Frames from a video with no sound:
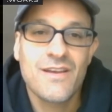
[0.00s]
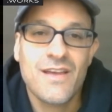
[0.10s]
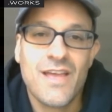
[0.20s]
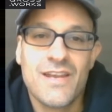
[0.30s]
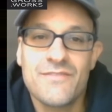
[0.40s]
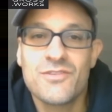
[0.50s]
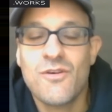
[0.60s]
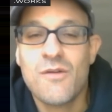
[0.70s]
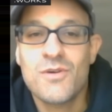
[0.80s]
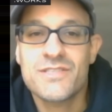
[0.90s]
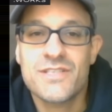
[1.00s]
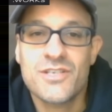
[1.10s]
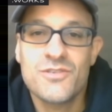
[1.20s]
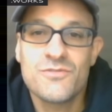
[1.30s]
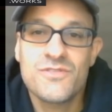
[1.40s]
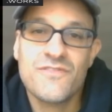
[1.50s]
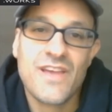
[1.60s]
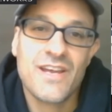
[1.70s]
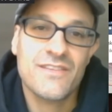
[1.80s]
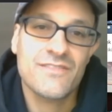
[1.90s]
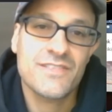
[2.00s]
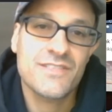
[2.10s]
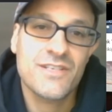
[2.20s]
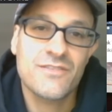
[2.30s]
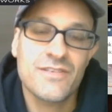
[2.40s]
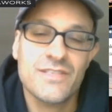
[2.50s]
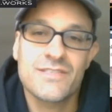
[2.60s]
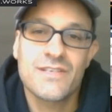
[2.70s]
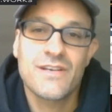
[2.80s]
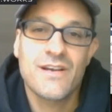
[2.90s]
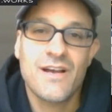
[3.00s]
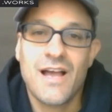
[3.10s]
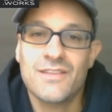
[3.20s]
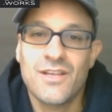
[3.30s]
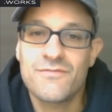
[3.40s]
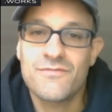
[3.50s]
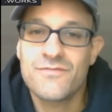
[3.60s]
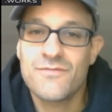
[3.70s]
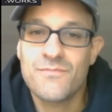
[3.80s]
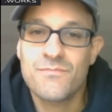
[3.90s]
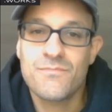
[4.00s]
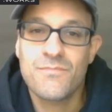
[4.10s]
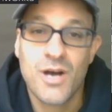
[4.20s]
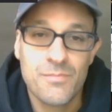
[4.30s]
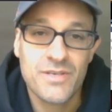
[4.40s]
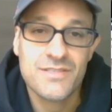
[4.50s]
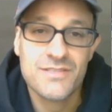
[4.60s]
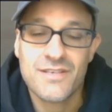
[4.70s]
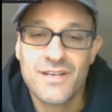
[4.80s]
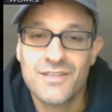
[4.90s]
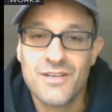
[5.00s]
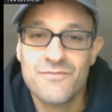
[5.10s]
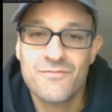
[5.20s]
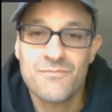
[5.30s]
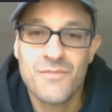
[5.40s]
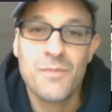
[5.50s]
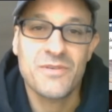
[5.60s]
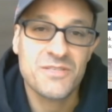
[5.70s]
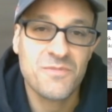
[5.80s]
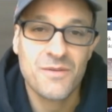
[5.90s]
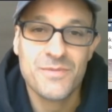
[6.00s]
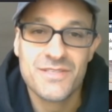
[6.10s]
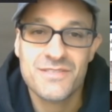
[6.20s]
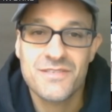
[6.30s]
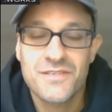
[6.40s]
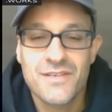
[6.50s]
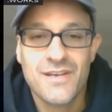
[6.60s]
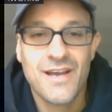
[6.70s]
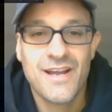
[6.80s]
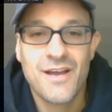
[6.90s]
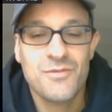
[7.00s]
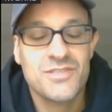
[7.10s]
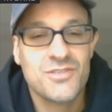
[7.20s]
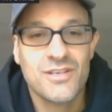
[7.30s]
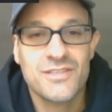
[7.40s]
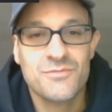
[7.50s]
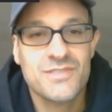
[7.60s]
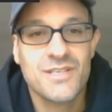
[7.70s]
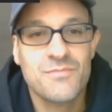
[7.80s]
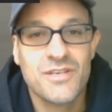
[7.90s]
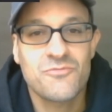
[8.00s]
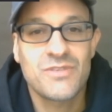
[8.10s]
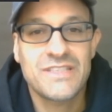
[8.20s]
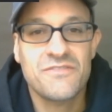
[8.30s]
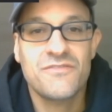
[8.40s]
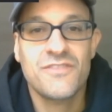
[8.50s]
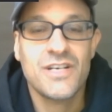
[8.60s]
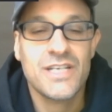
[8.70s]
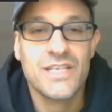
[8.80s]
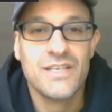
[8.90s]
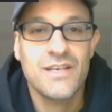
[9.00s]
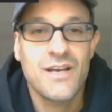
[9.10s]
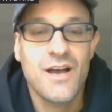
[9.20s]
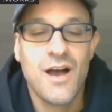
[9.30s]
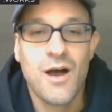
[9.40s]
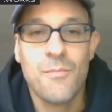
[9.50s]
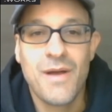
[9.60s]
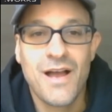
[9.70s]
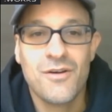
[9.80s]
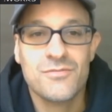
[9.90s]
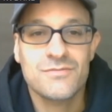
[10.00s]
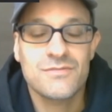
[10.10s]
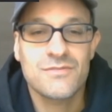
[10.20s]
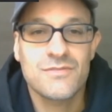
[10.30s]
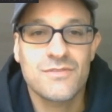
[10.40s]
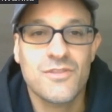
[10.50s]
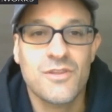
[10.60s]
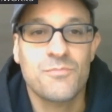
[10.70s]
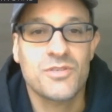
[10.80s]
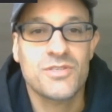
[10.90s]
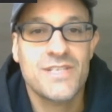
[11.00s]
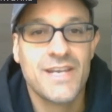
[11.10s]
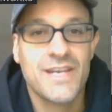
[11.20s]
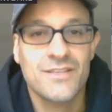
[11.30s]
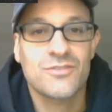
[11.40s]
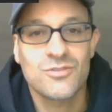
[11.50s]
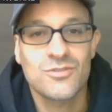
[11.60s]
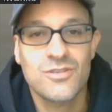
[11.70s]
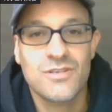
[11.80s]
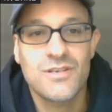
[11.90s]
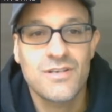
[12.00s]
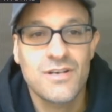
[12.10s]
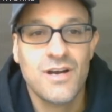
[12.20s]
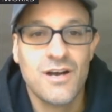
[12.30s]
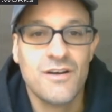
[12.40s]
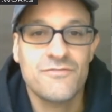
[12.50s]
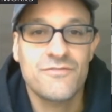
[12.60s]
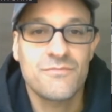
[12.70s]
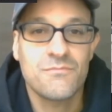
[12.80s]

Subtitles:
And even though I wasn't a huge fan of the series, I love puppets and I love Muppets puppets. And I always thought there was something really funny about the particular look of